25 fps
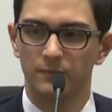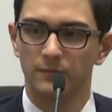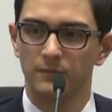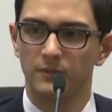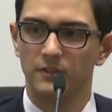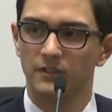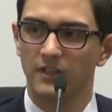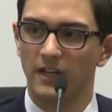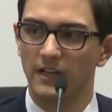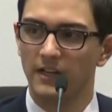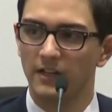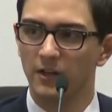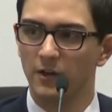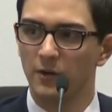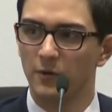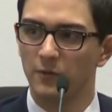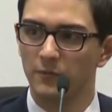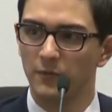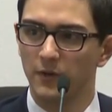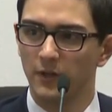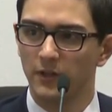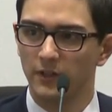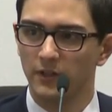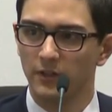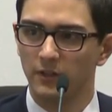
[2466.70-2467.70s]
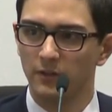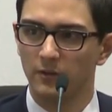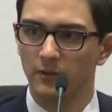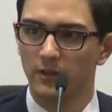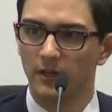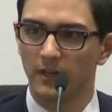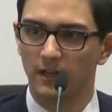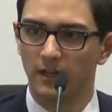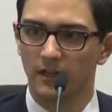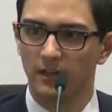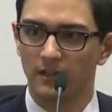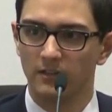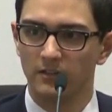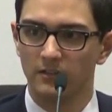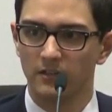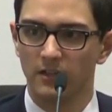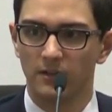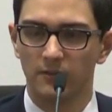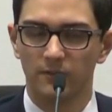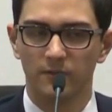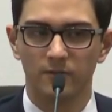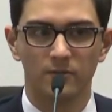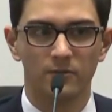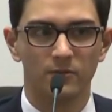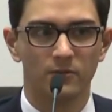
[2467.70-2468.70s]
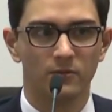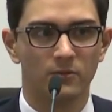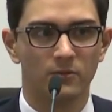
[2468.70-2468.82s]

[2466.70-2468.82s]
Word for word: psycho, fuck you, that kind of stuff.